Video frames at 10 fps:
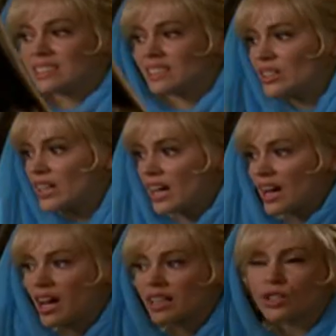Yes.
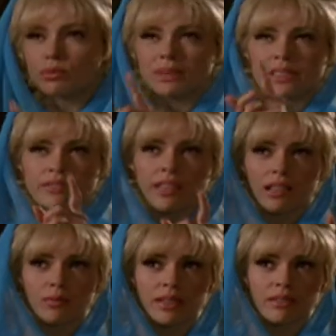I, I do believe
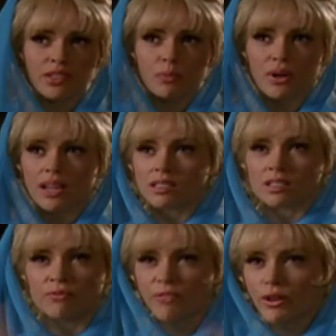the element of surprise is